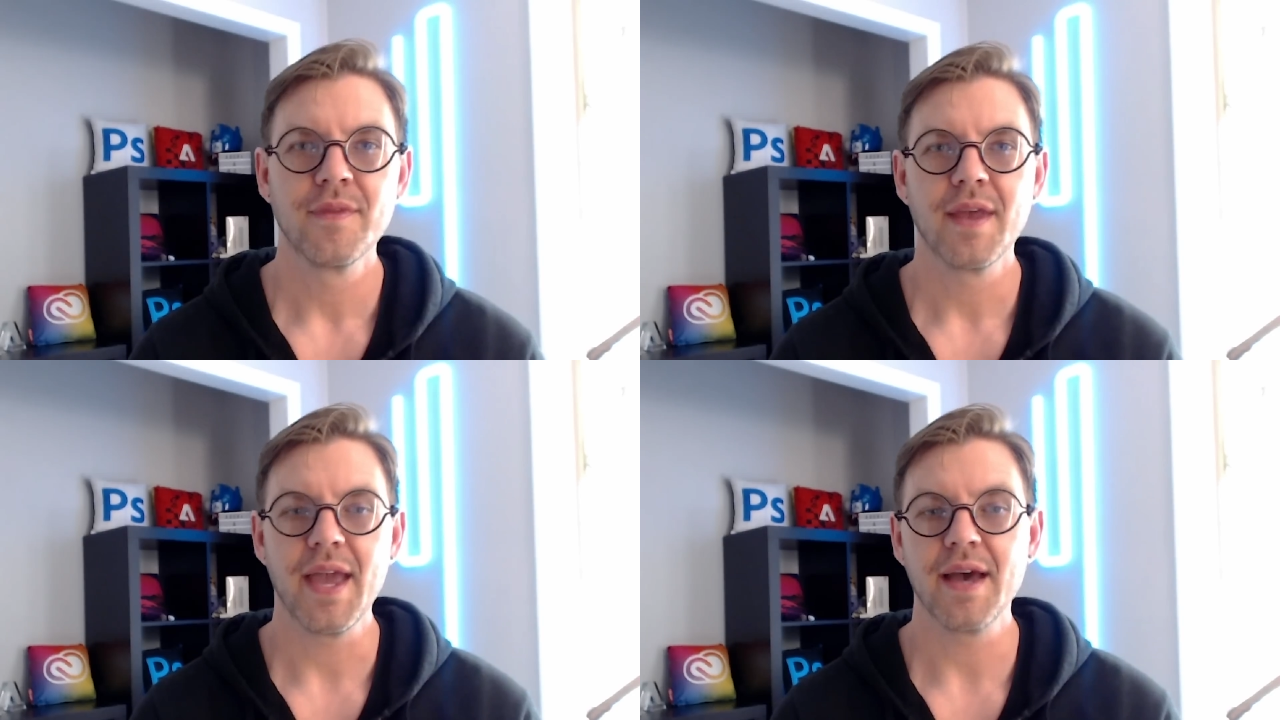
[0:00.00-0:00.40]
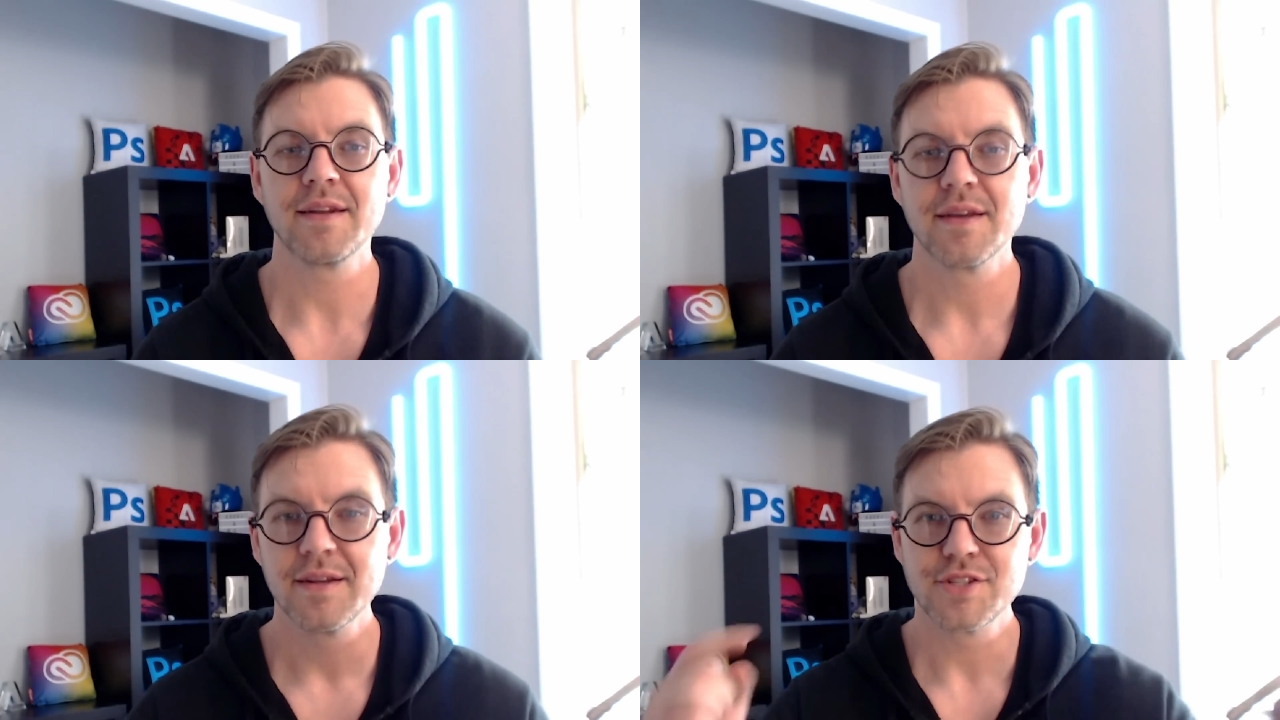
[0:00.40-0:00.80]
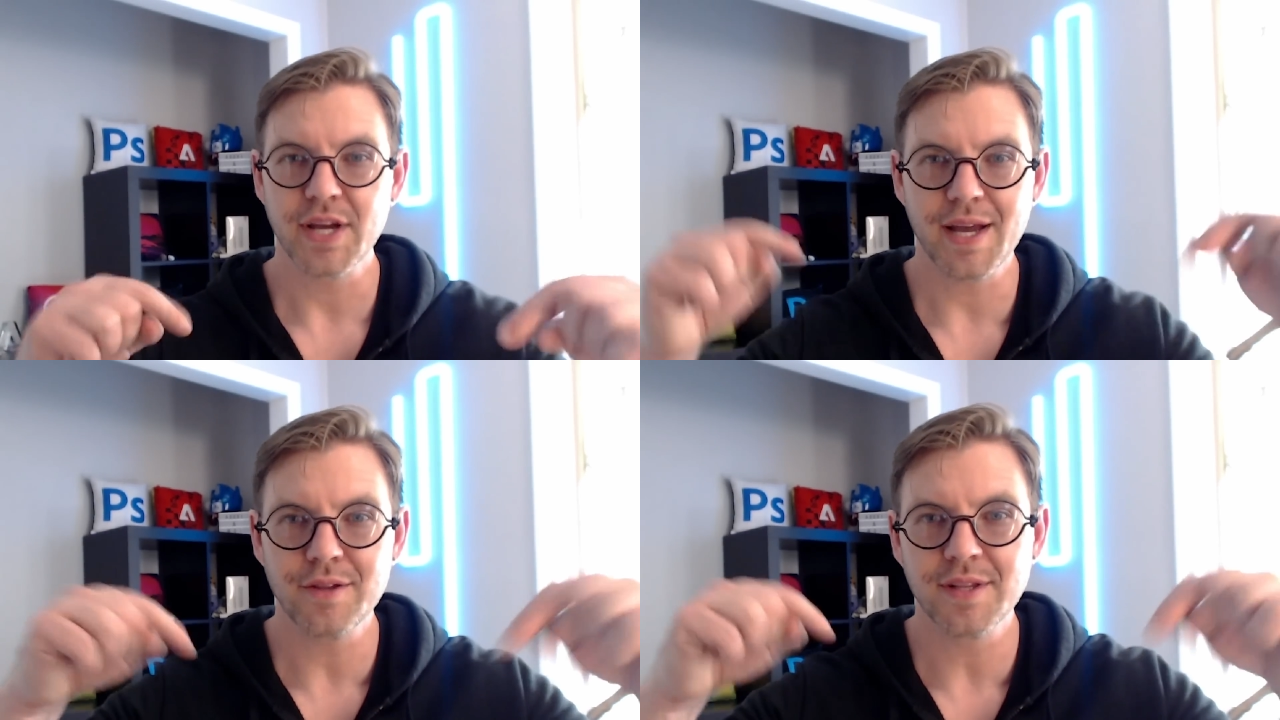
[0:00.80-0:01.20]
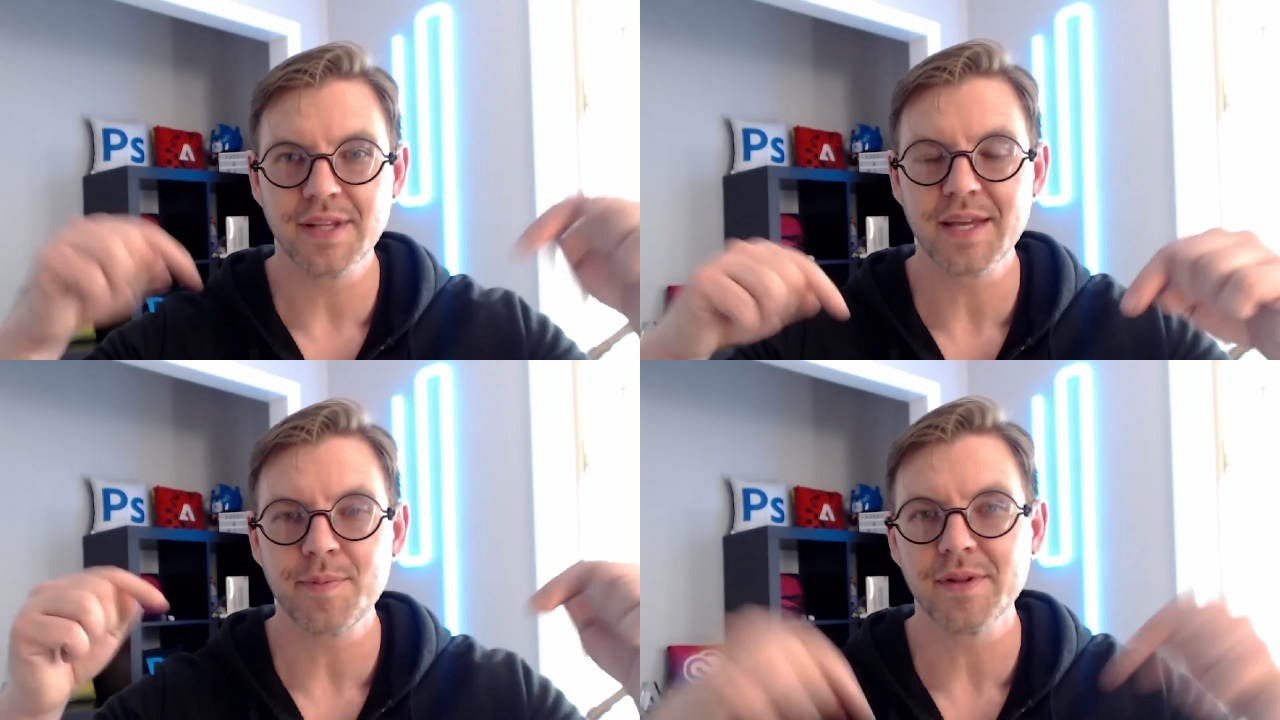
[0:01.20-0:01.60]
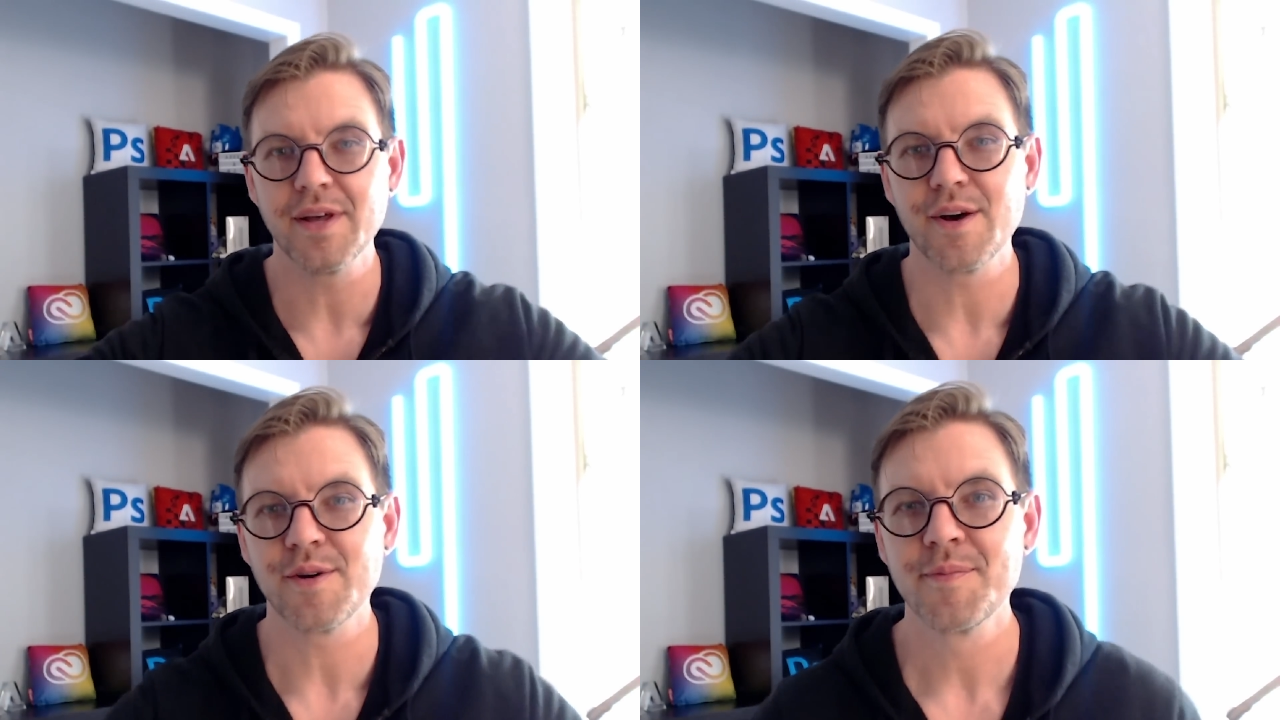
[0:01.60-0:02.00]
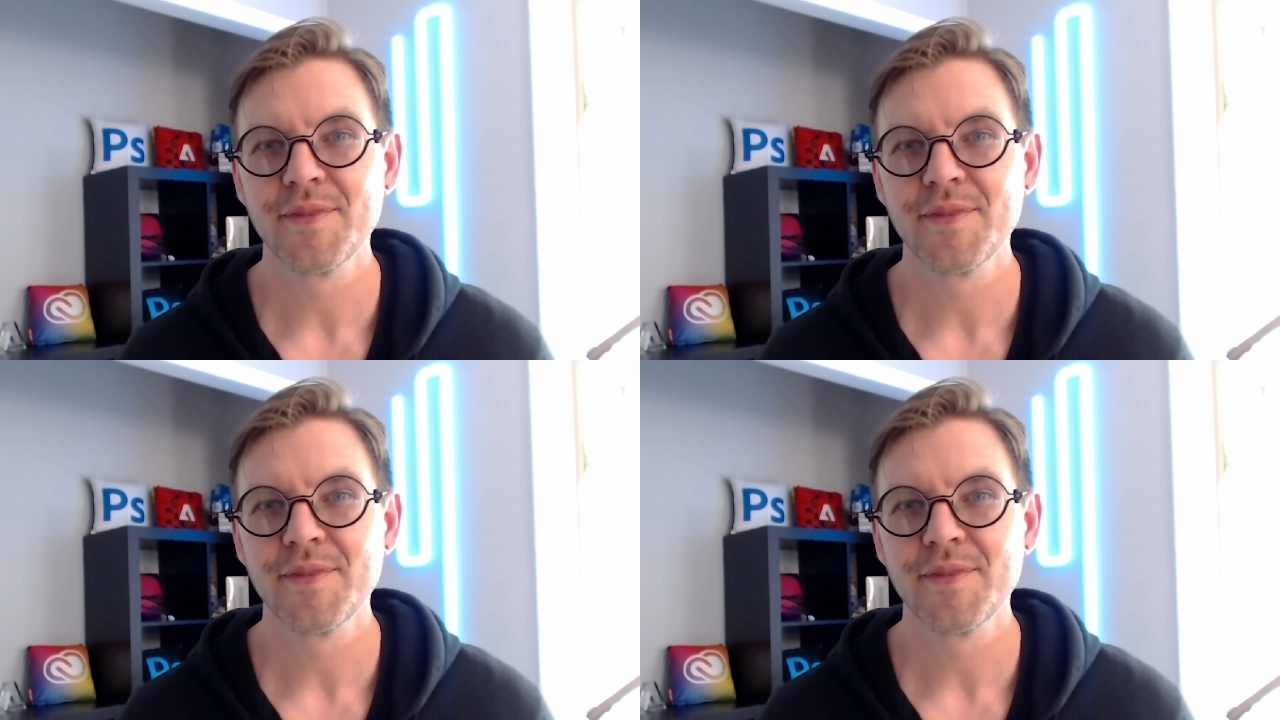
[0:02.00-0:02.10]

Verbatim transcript: and check out the link below